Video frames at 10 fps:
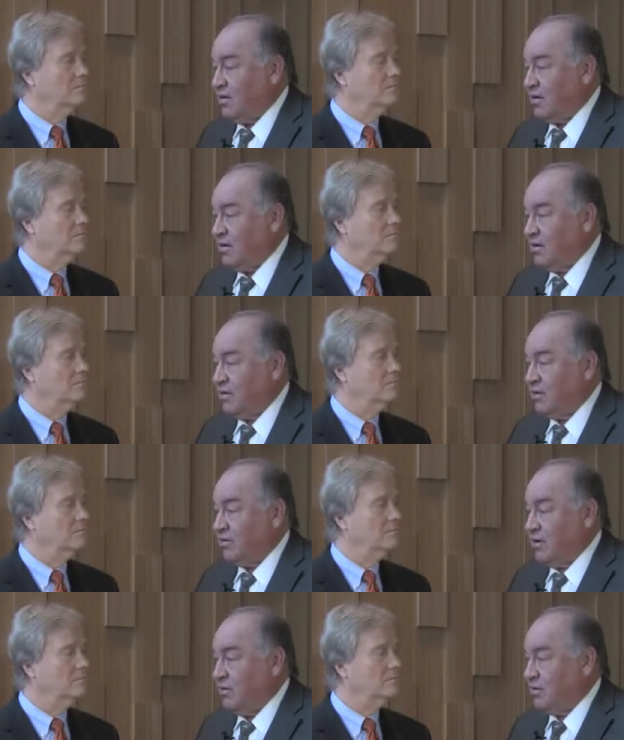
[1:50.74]
Speaker 1: get it out of the
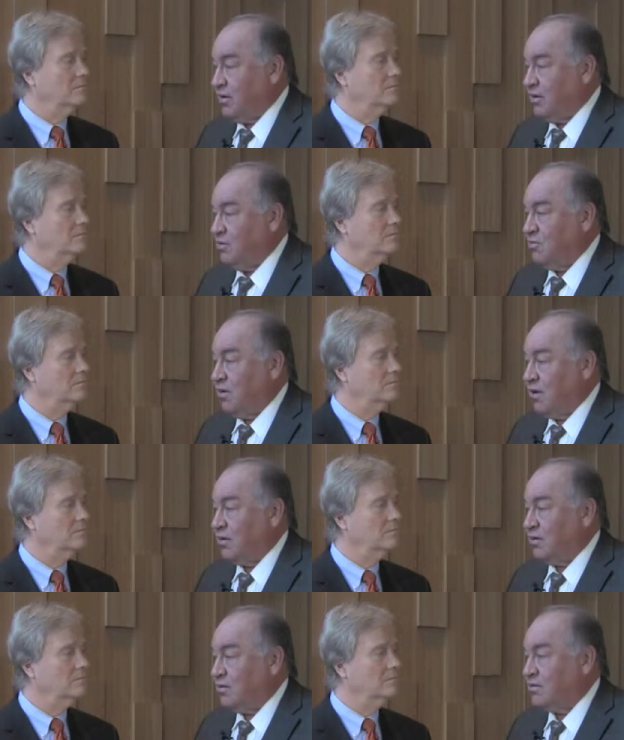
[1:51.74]
ground and get it to
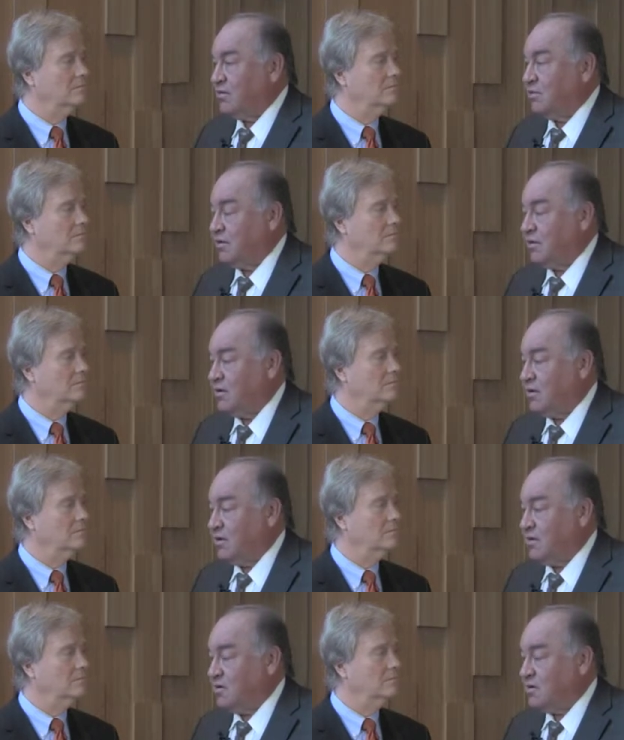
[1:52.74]
market. So, be, and
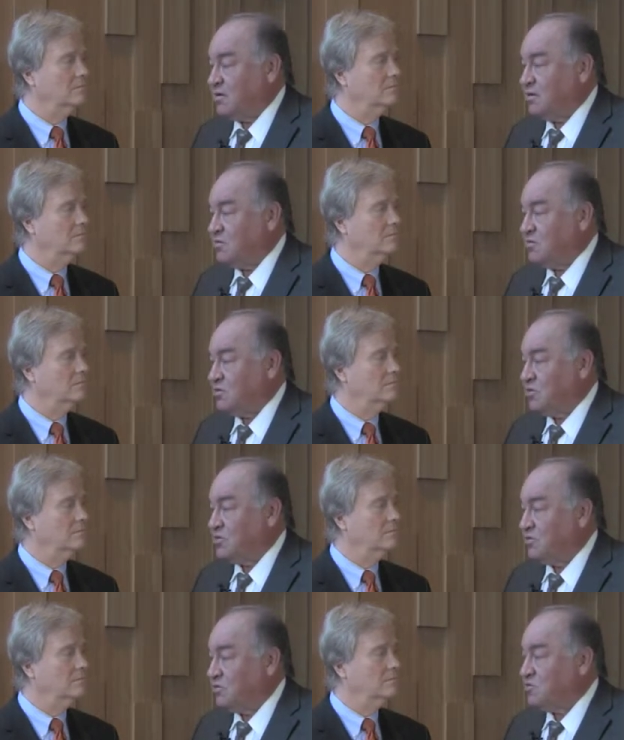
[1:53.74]
essentially, those
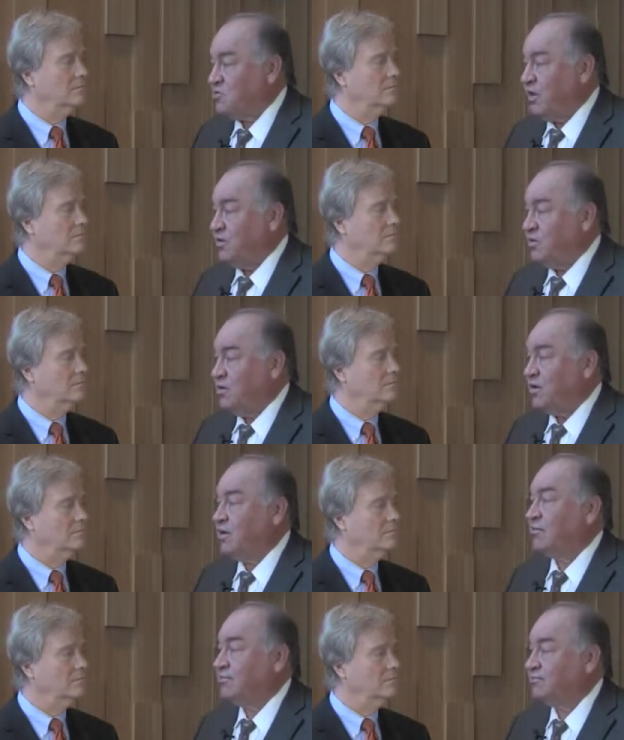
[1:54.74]
resources are stranded right
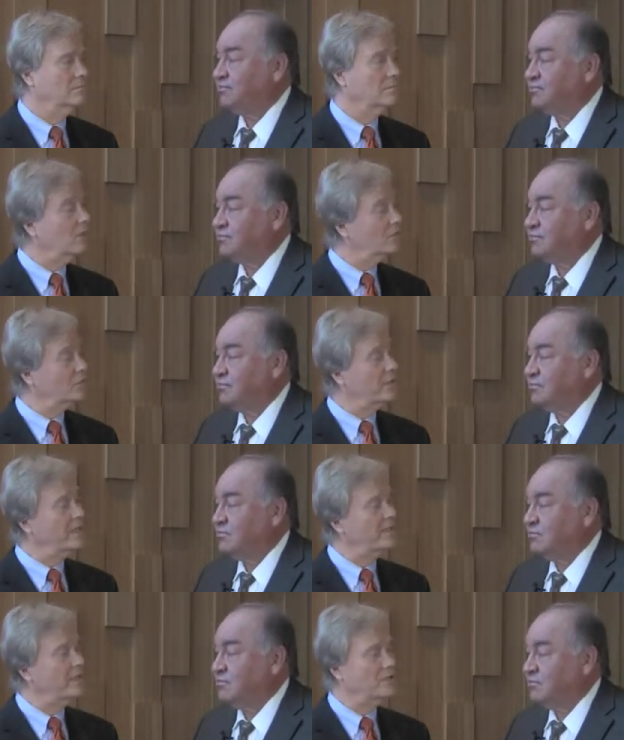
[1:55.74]
now.
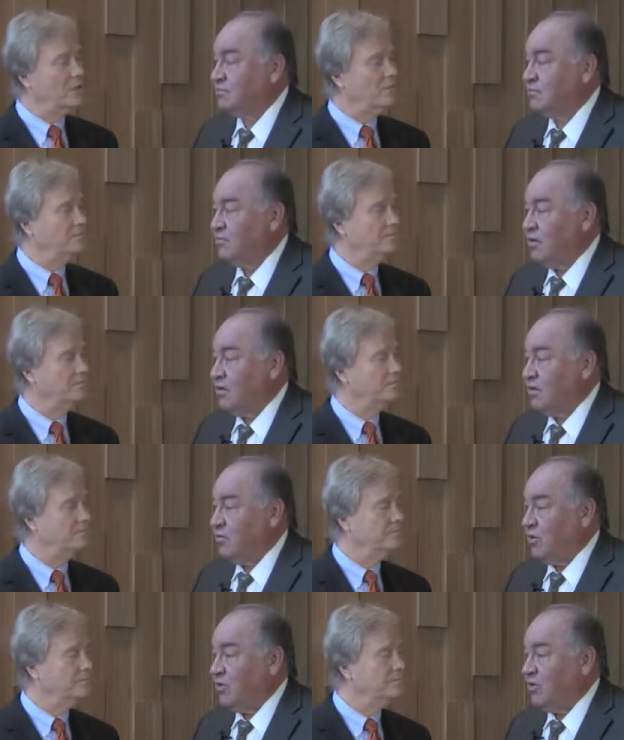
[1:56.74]
Speaker 2: Stranded? How so?
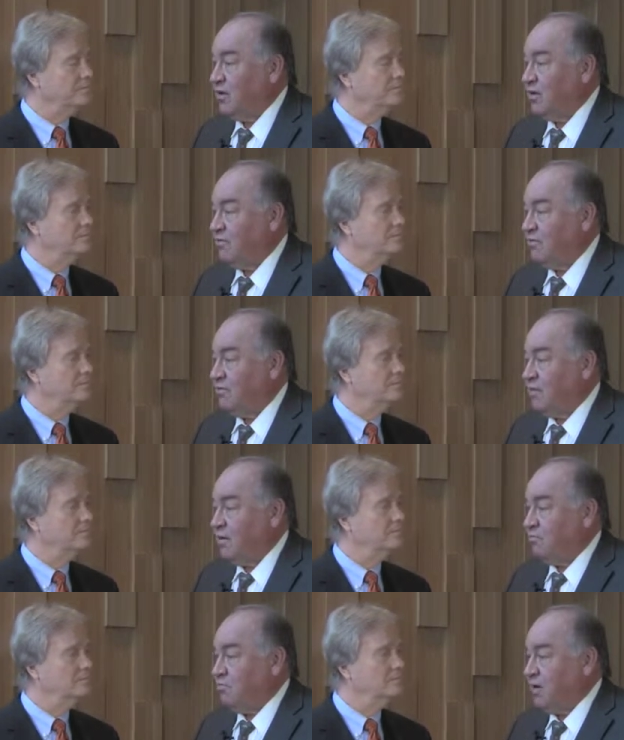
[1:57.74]
Speaker 1: We don't have
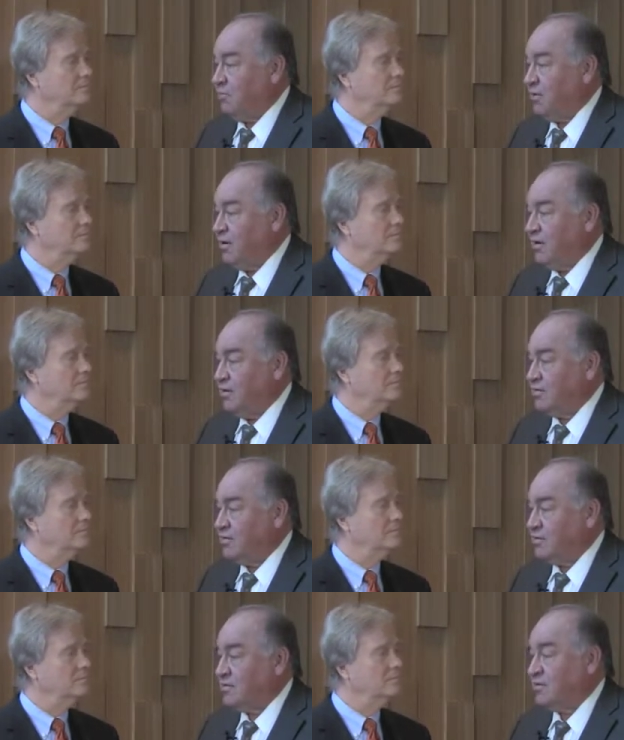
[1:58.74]
uh,
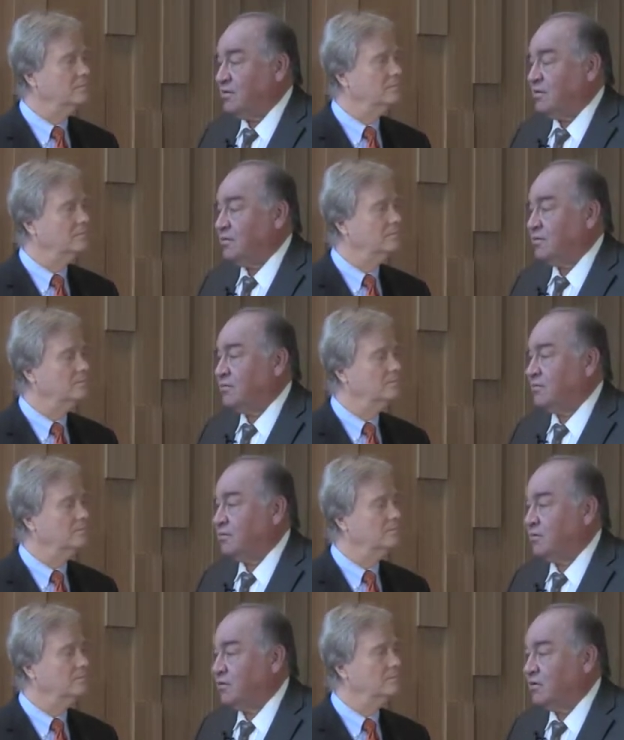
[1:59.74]
pipelines uh,
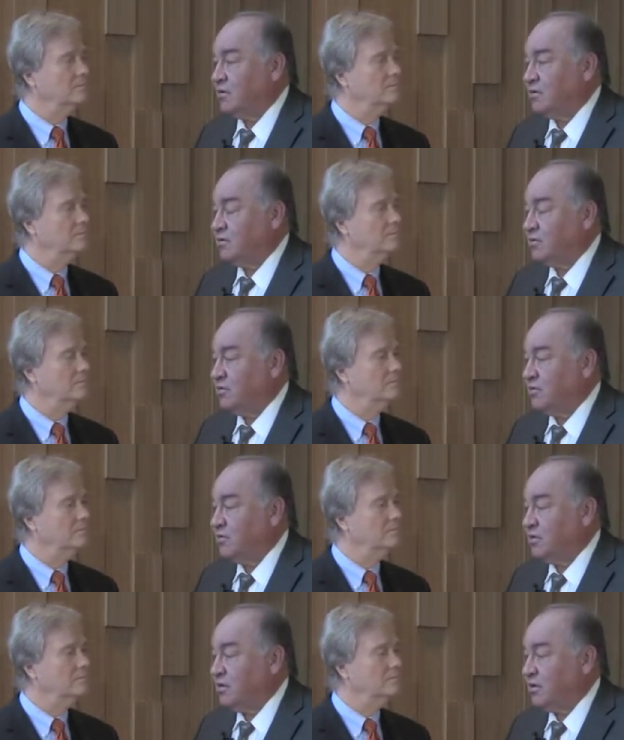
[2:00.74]
or
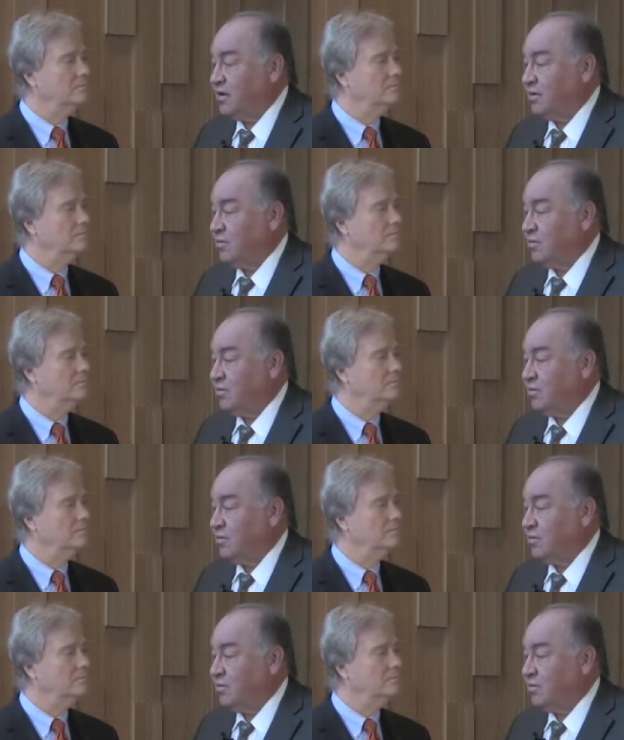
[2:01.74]
to uh, get it